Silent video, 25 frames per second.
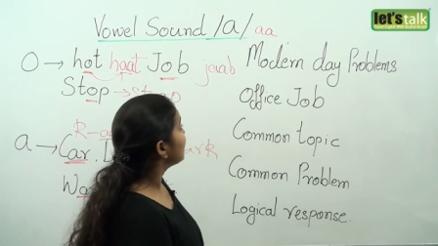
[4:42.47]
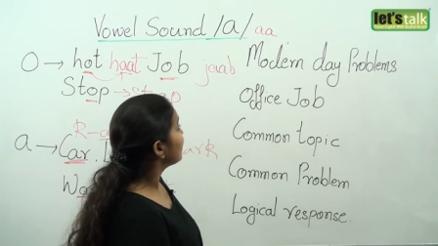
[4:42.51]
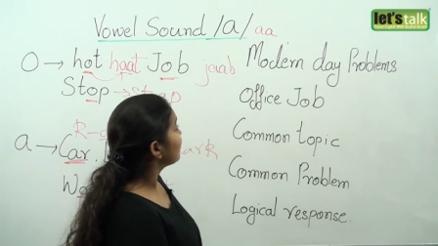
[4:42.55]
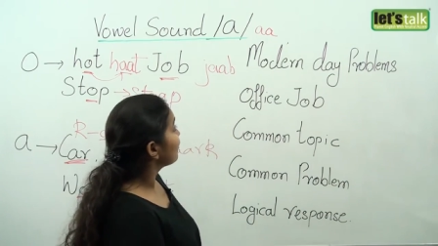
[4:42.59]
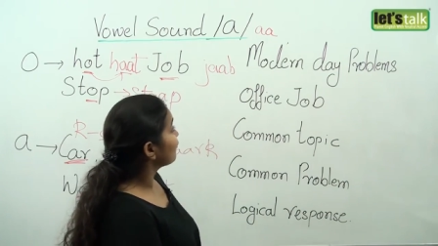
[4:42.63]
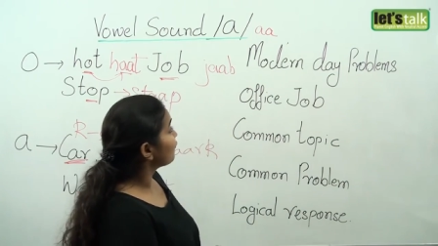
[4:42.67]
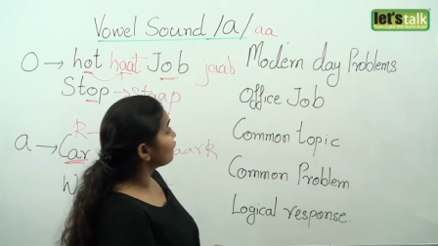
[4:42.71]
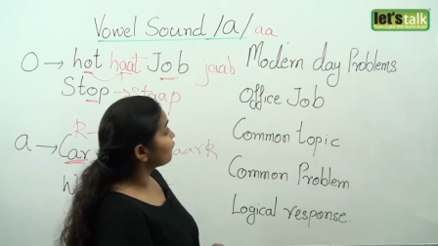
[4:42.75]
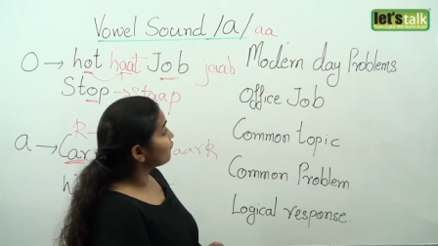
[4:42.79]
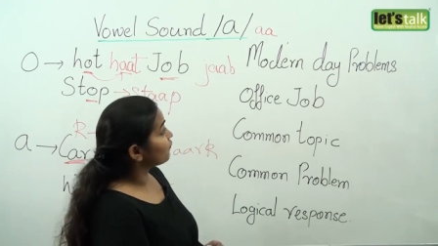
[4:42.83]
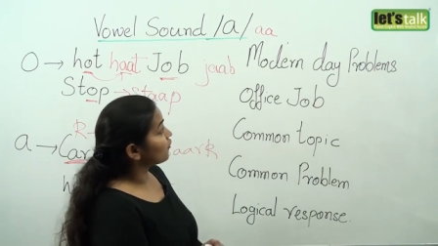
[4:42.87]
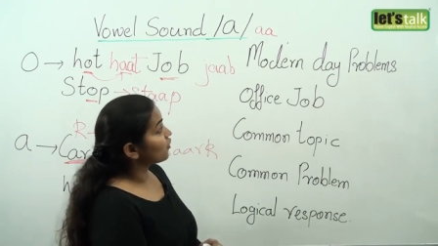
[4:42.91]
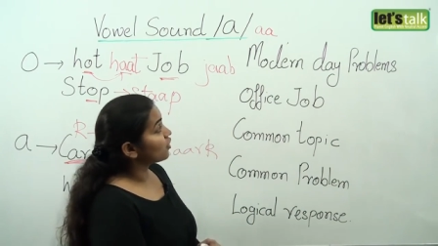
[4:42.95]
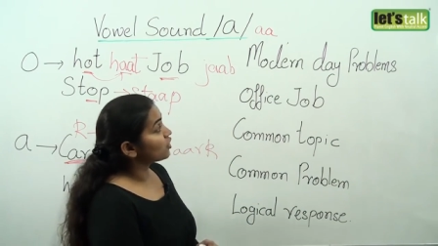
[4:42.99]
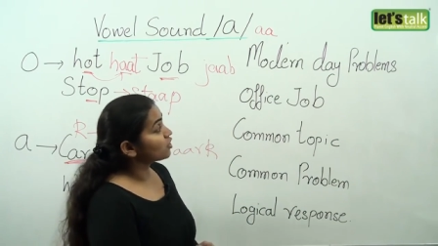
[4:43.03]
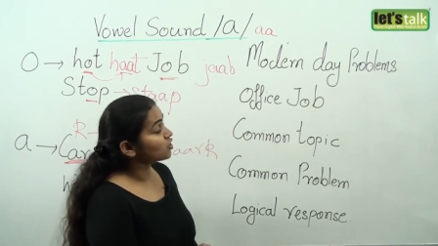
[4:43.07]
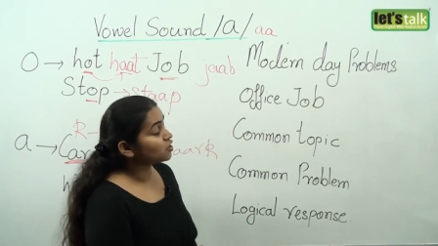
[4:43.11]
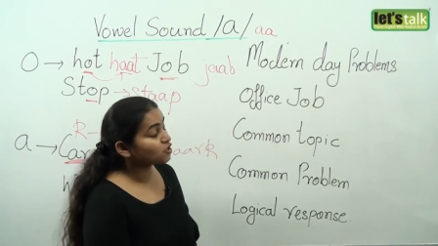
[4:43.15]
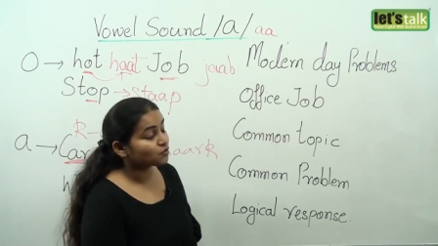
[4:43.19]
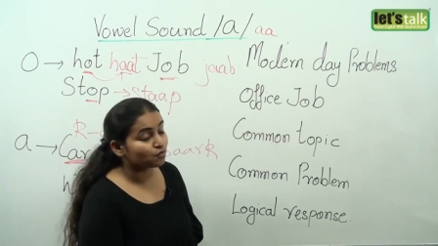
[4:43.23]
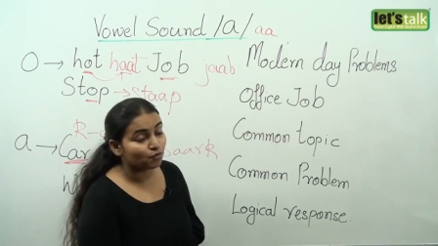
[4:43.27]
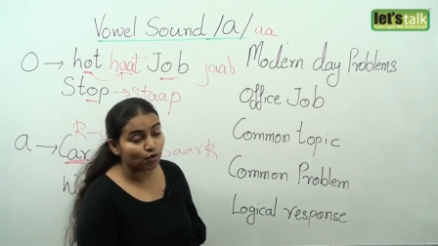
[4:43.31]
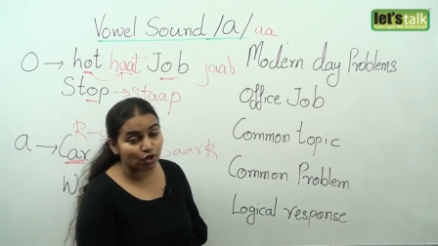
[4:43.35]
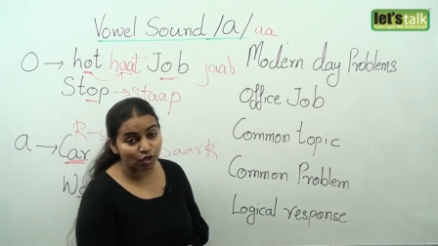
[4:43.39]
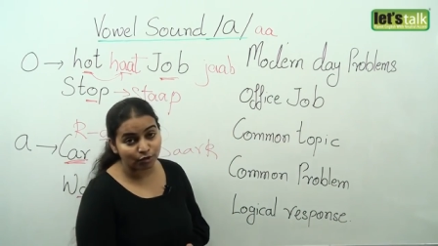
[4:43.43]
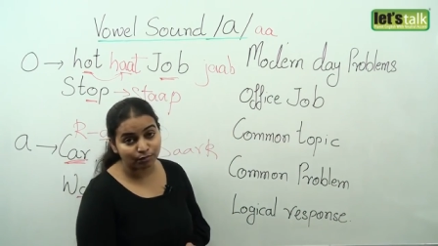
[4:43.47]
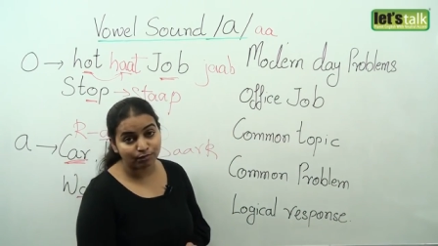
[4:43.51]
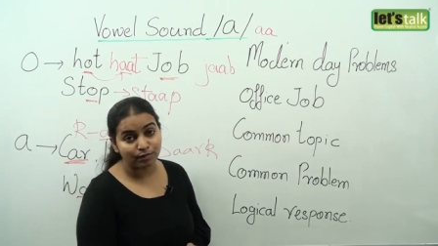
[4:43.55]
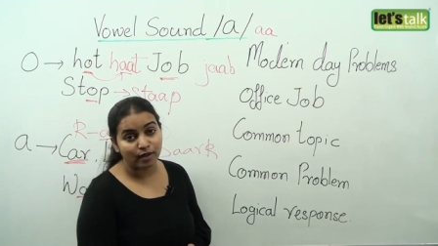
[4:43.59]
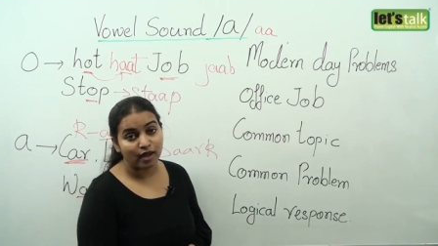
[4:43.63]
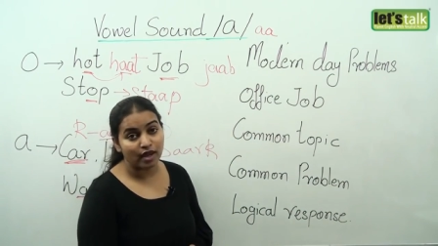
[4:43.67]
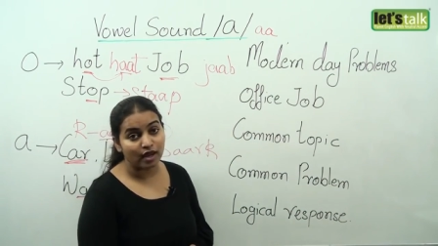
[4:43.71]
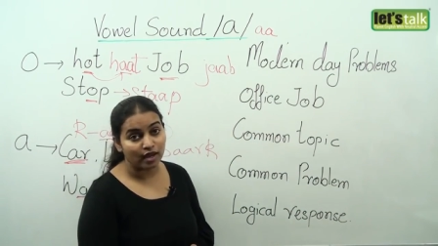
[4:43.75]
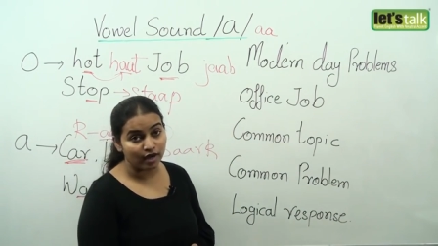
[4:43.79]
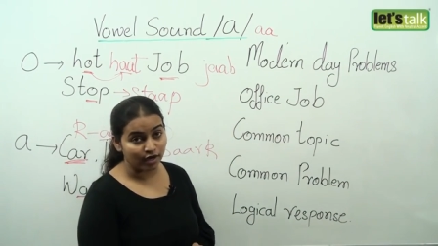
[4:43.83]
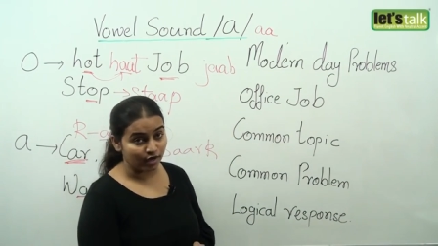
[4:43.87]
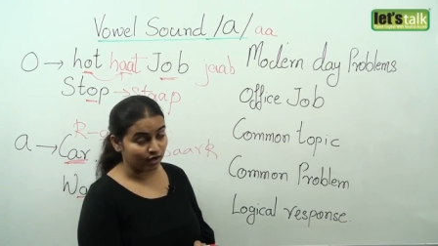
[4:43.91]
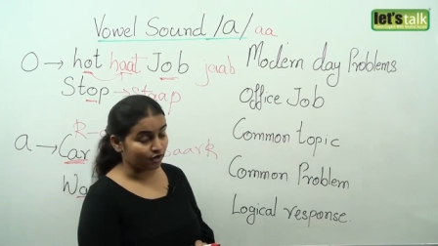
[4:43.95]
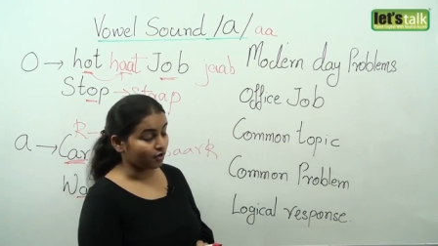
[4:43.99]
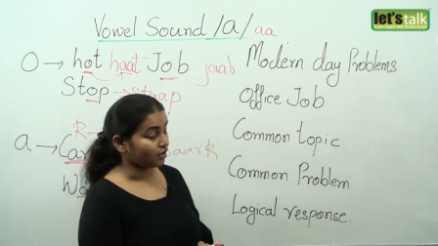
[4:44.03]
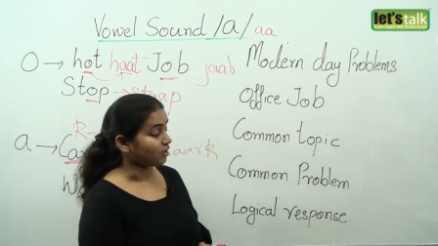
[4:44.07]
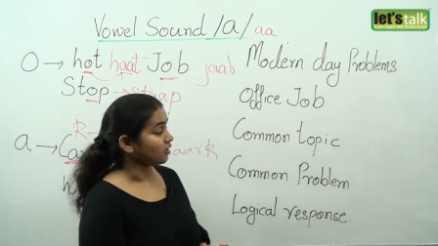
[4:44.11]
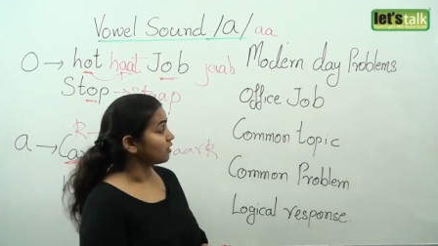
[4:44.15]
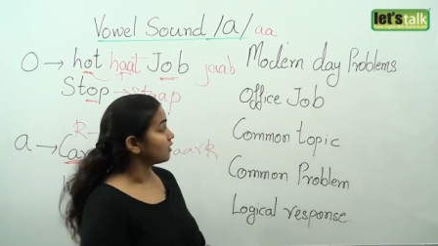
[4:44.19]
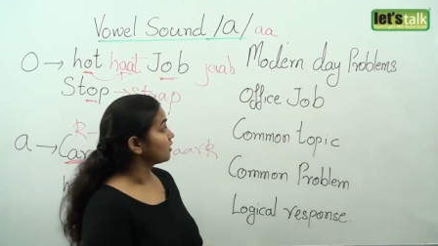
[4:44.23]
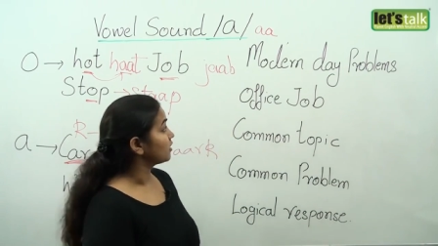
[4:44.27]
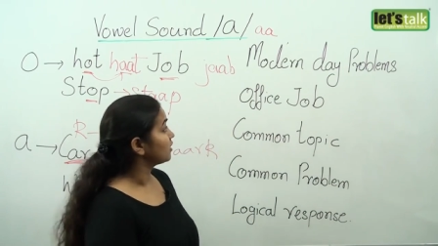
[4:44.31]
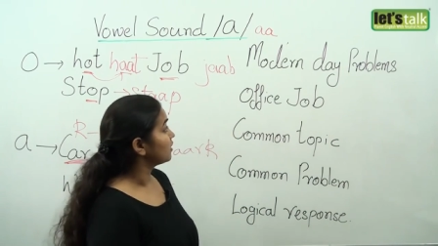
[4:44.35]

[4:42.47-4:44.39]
The first word pair,